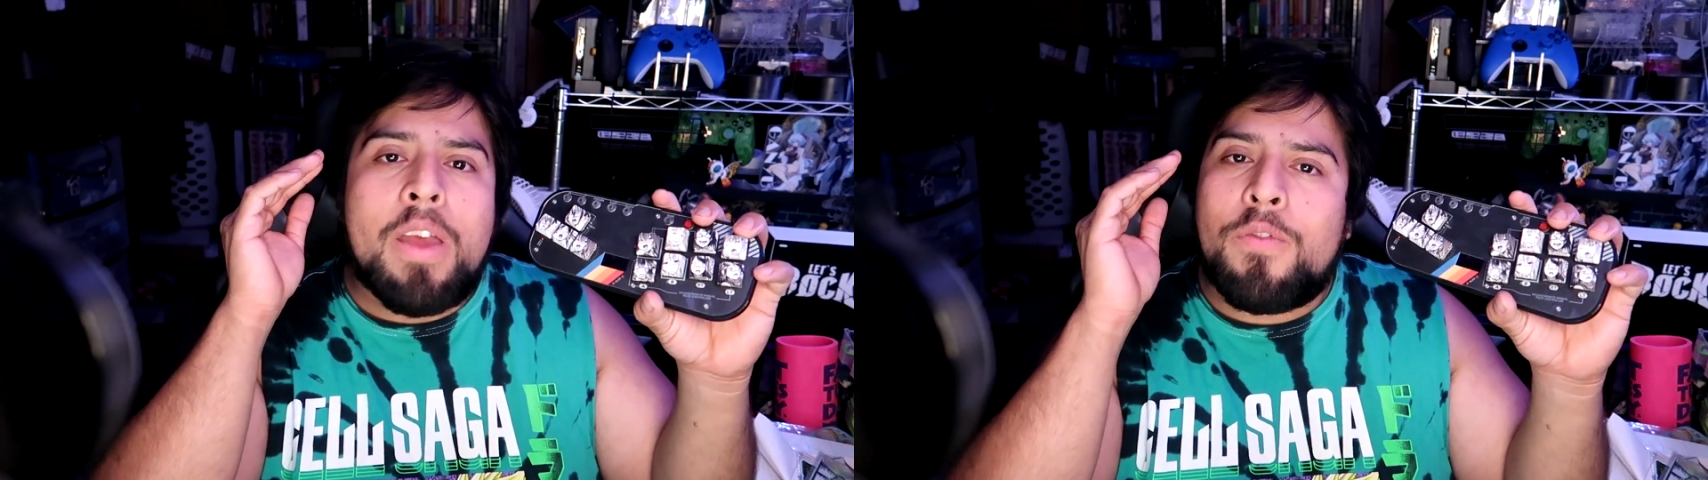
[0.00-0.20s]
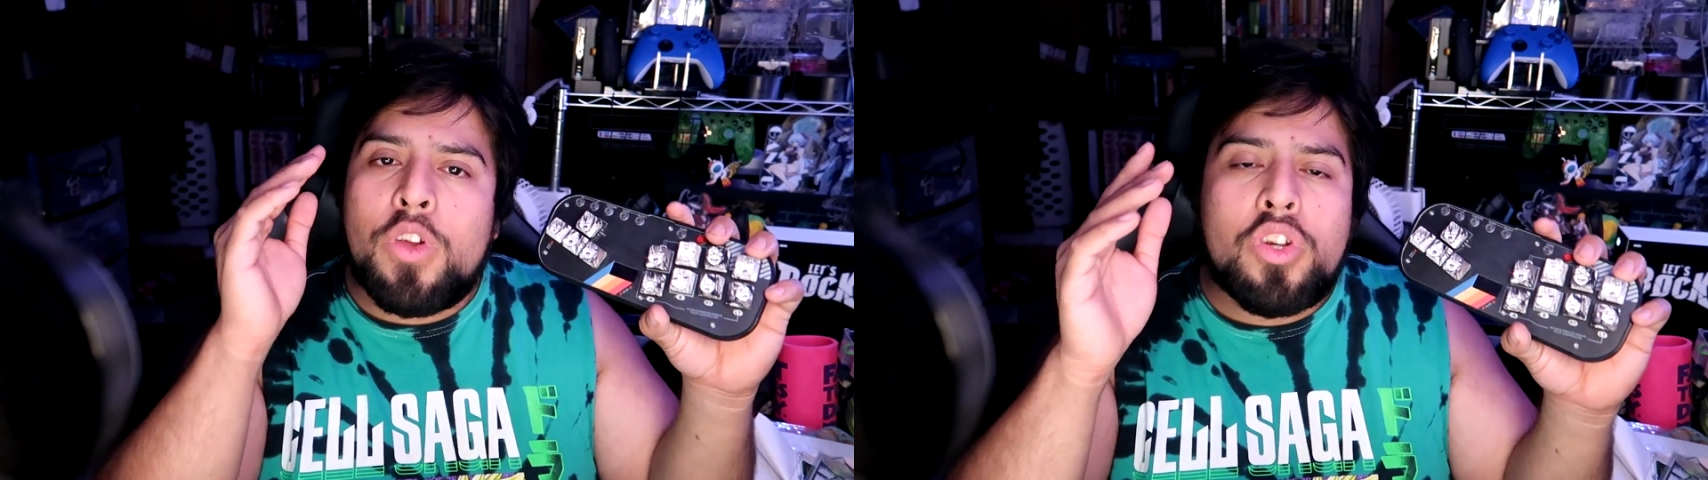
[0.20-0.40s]

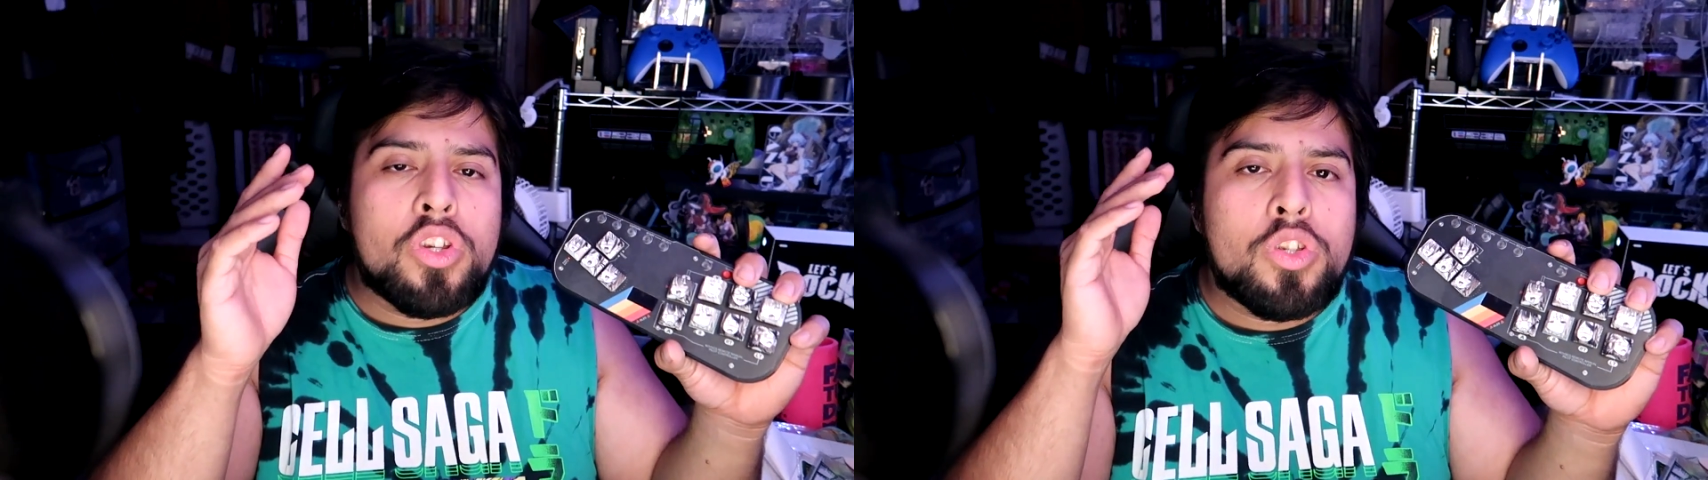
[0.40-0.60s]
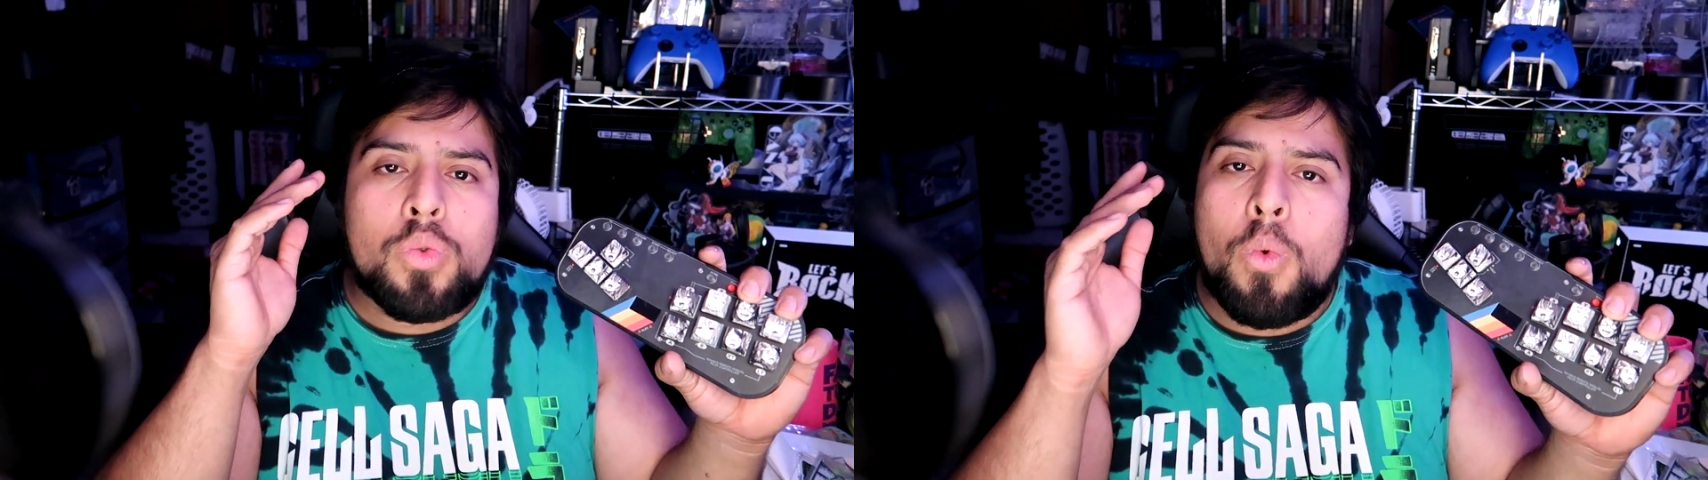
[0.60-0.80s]
If you
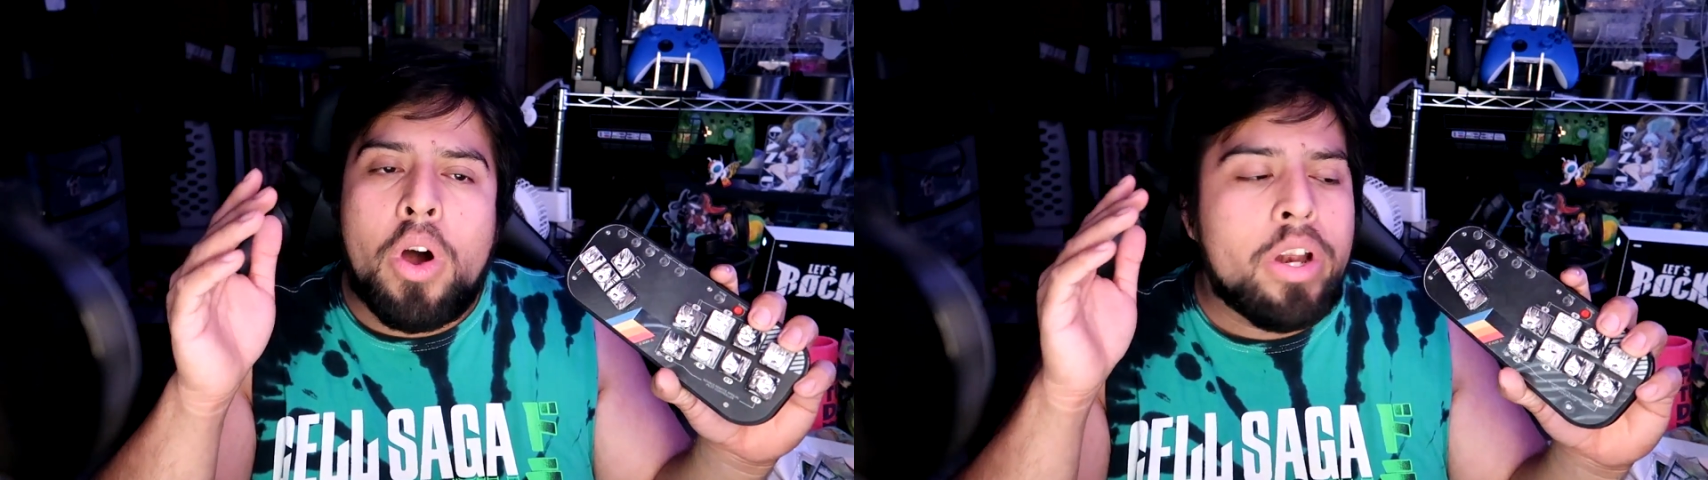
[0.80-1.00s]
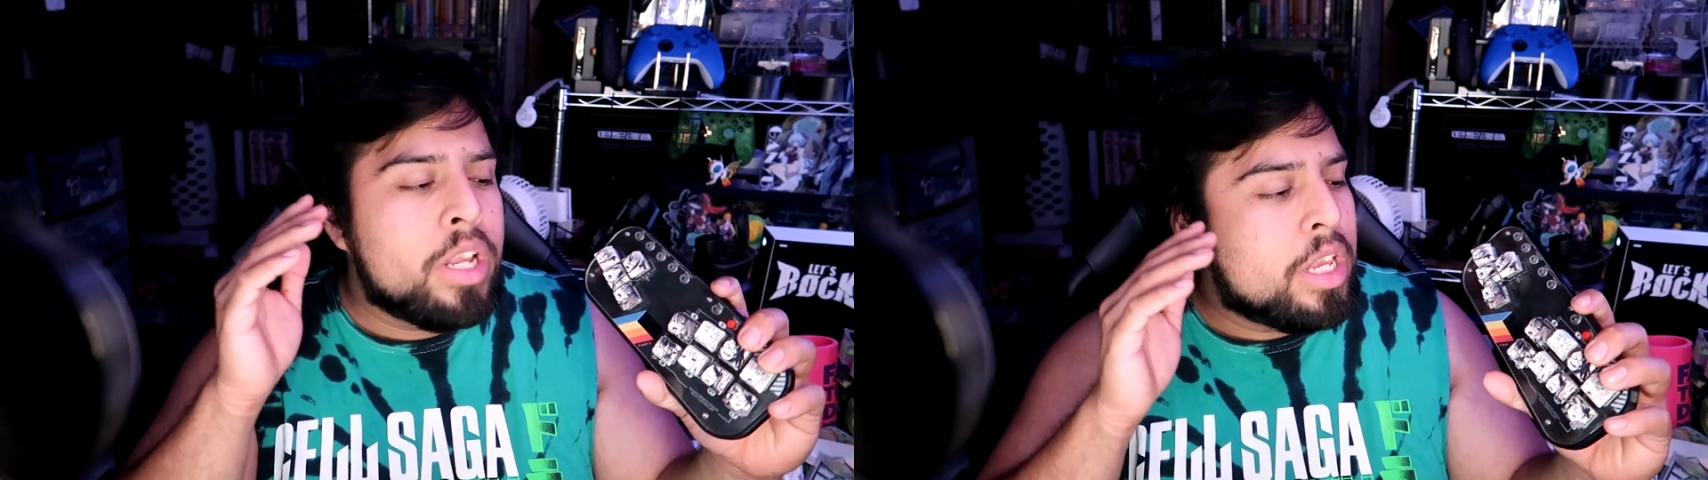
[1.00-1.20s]
just want